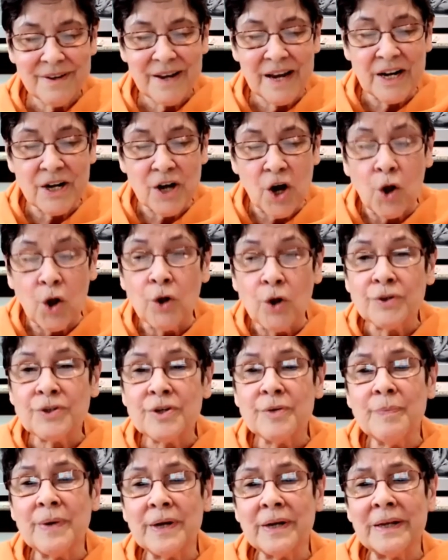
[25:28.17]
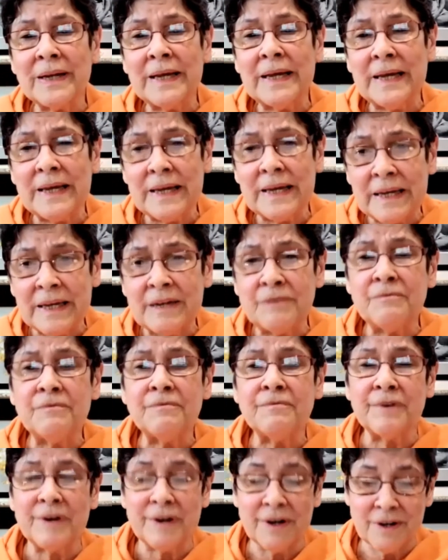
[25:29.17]
and ultimately
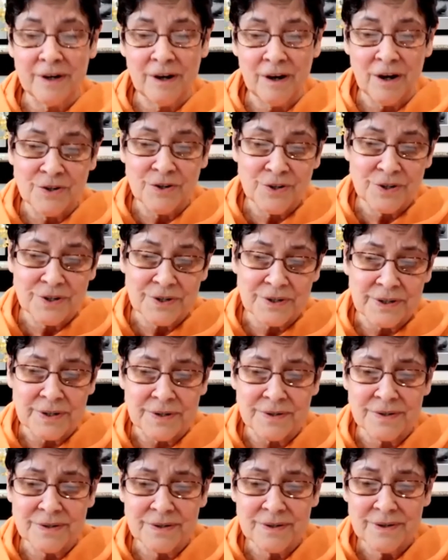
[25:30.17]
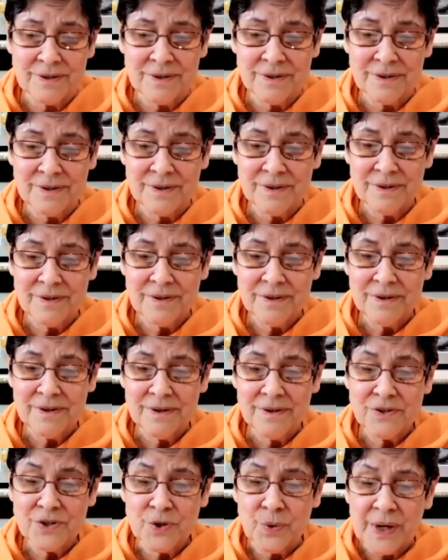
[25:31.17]
infinite consciousness.
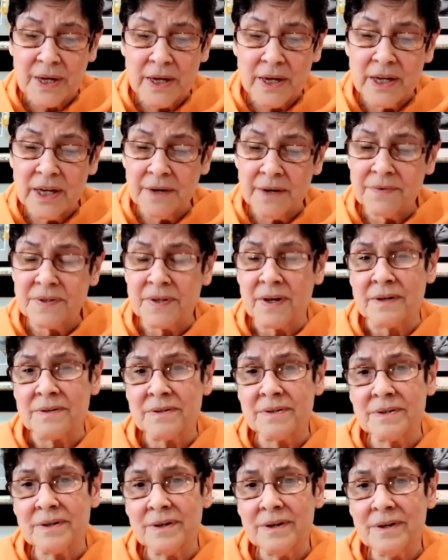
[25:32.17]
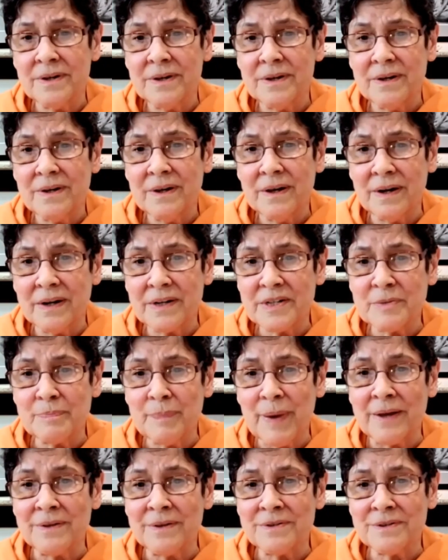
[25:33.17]
So he gives us an
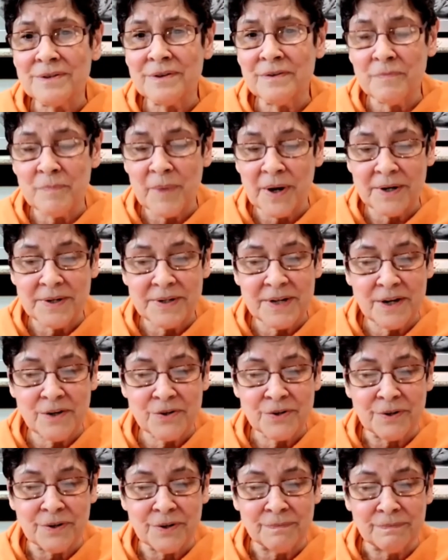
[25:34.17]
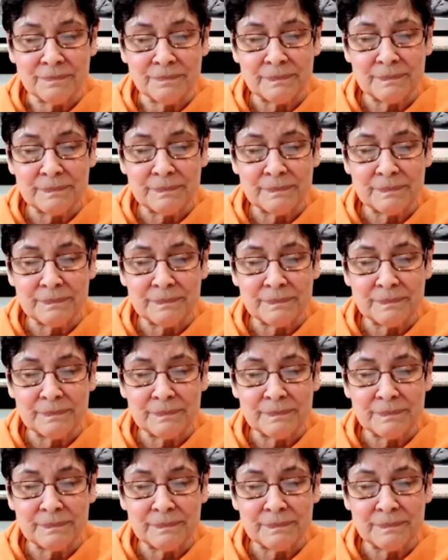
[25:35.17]
expansive meditation.